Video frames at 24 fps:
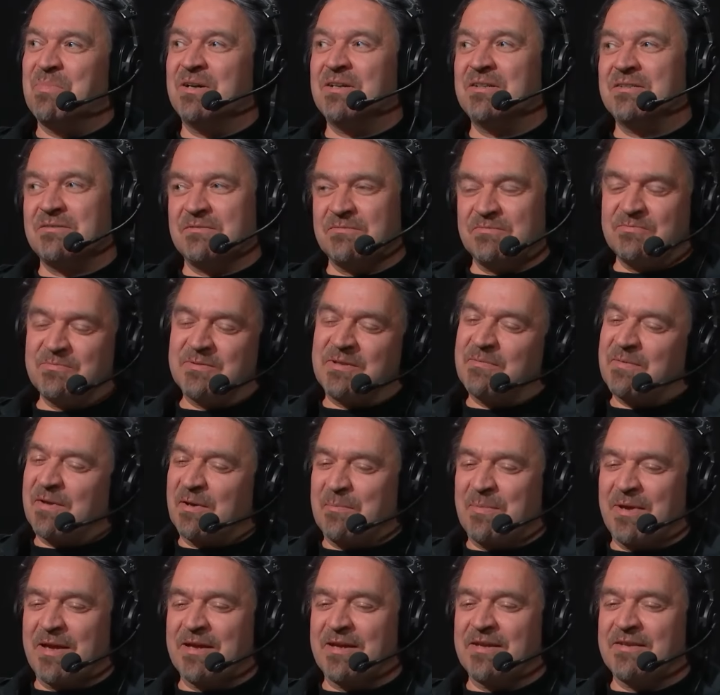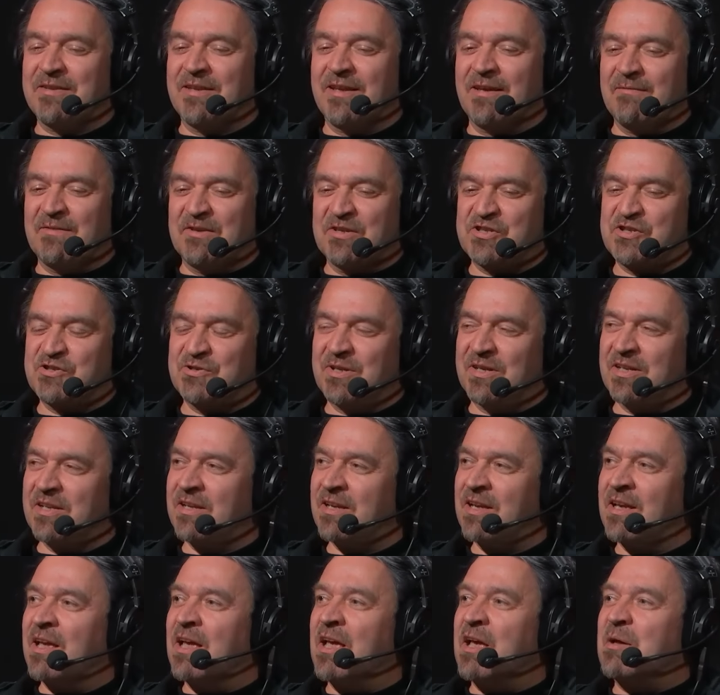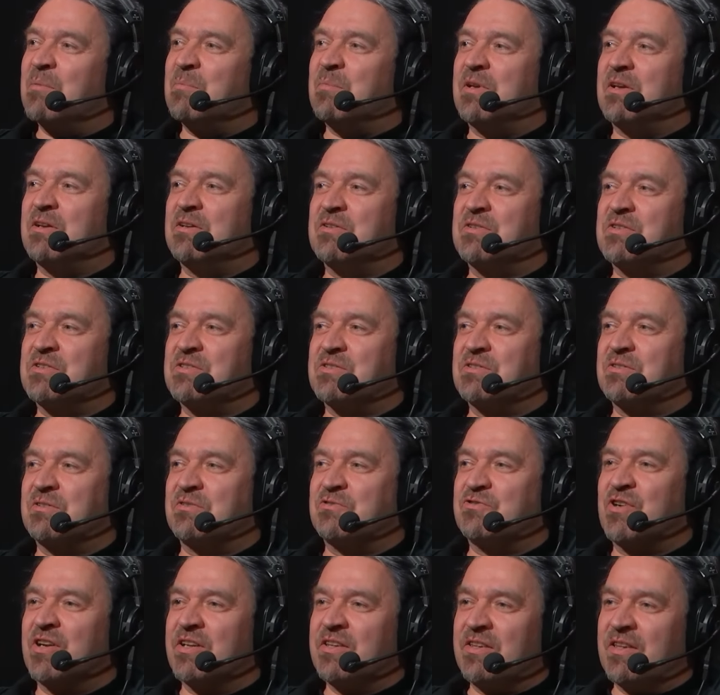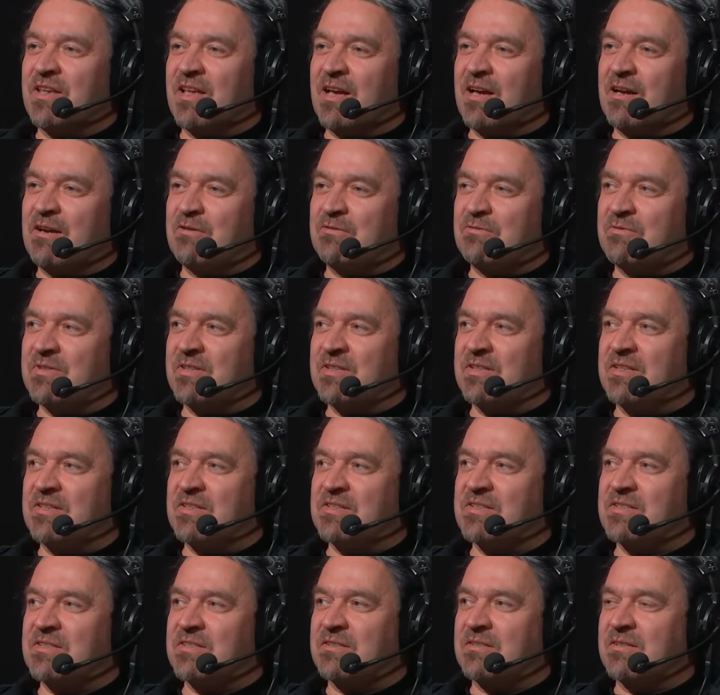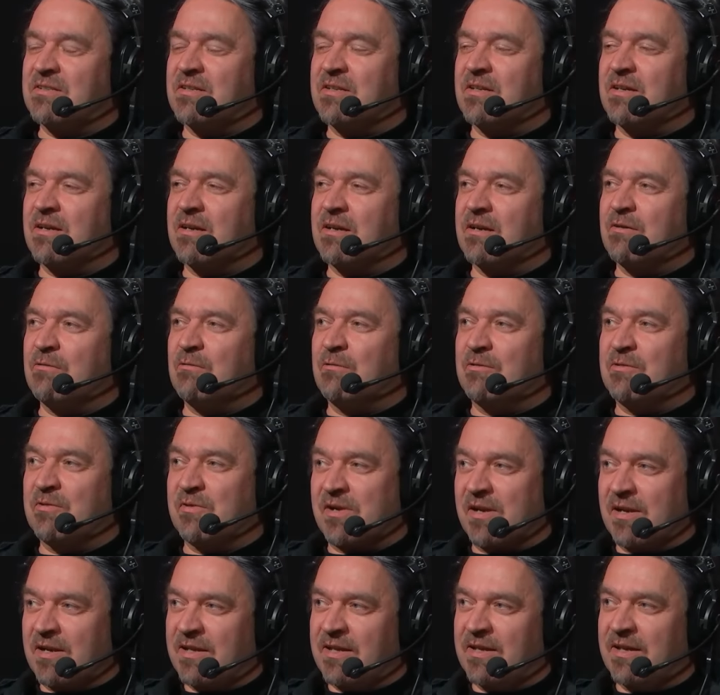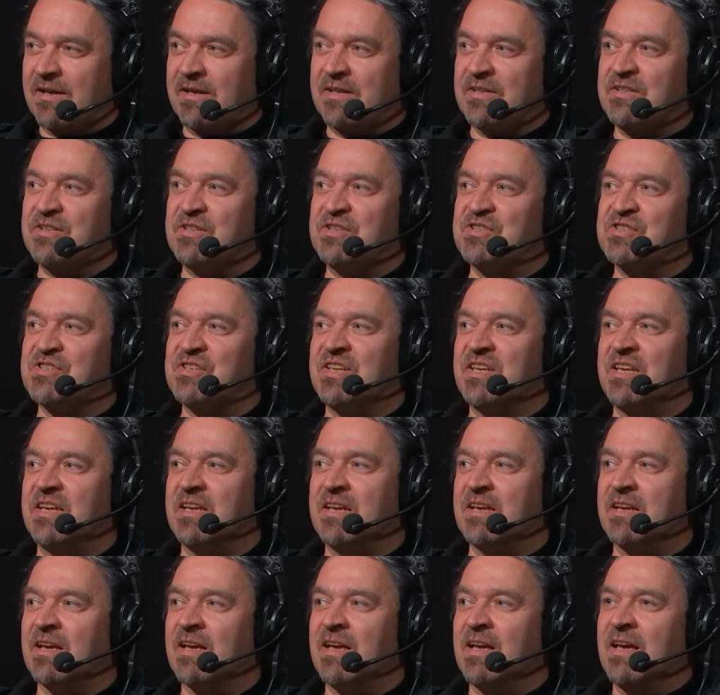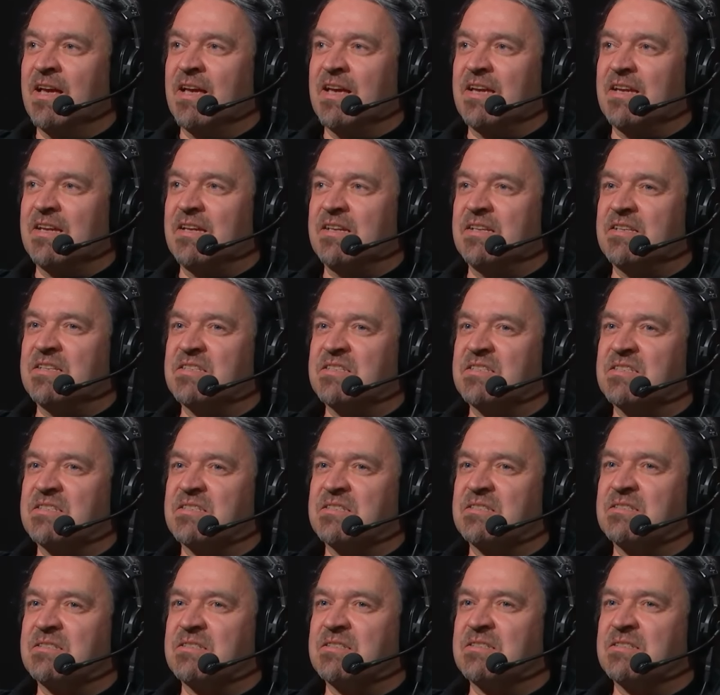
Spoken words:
but we will make it eventually. Because right now, this cultural heritage thing, it's